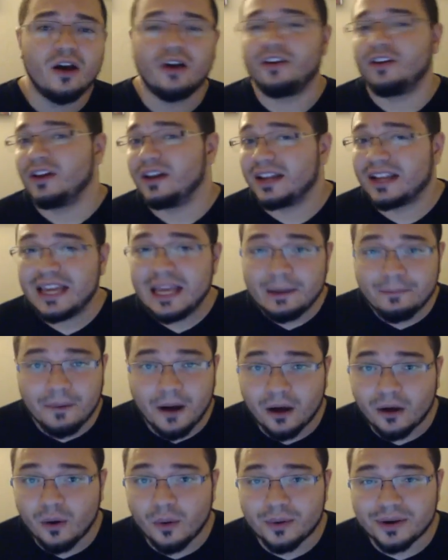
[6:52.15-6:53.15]
Are you going to keep
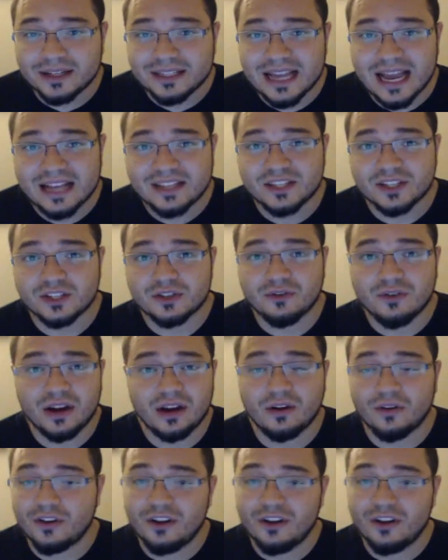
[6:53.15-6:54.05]
on going with Assassin's Creed?